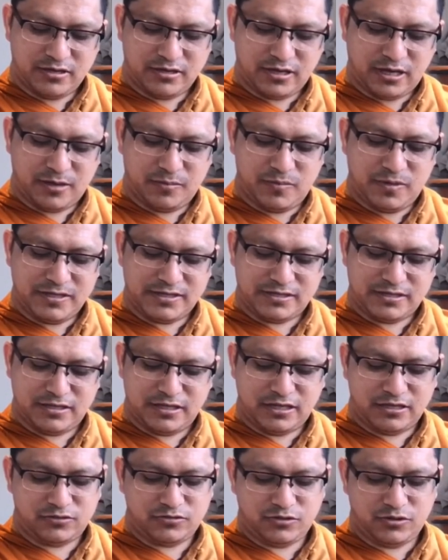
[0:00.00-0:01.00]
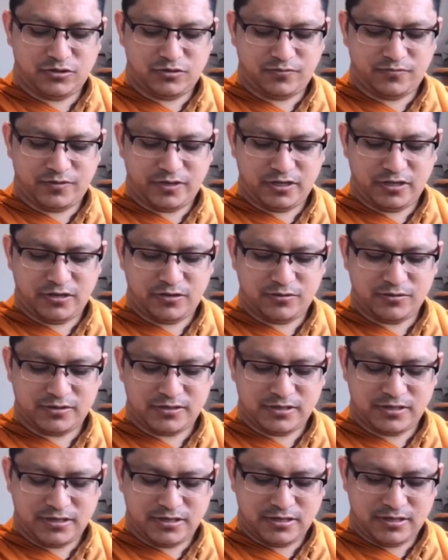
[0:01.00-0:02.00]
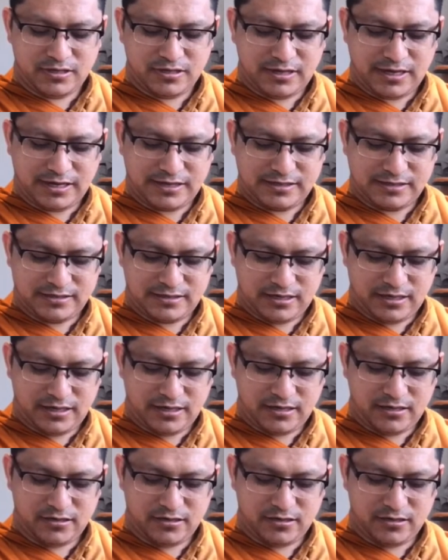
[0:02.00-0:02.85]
I'm listening to your videos next day.